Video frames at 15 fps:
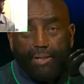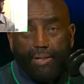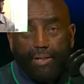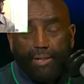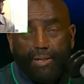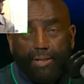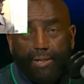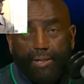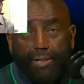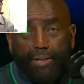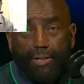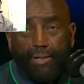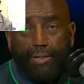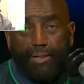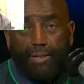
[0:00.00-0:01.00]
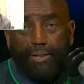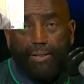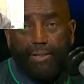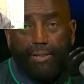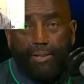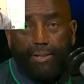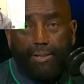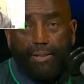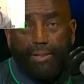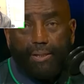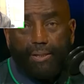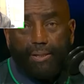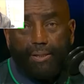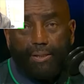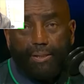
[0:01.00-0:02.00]

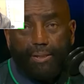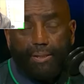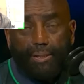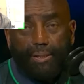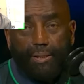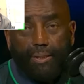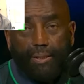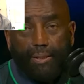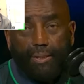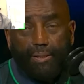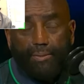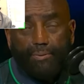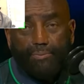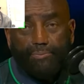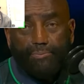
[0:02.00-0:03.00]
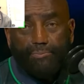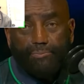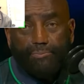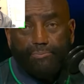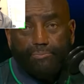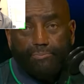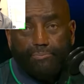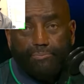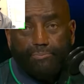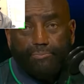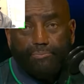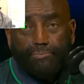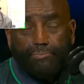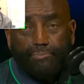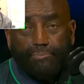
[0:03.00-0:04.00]

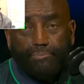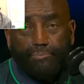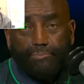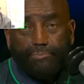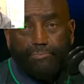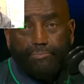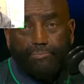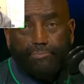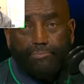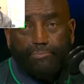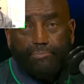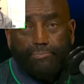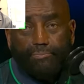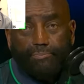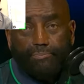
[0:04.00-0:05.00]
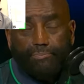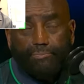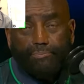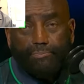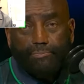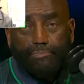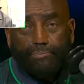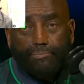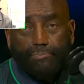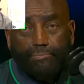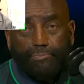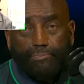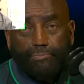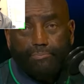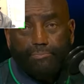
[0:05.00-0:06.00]

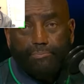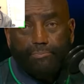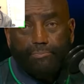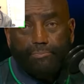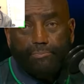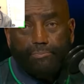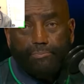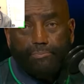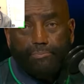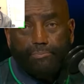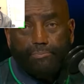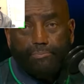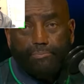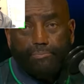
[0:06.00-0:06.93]
The person shown says nothing.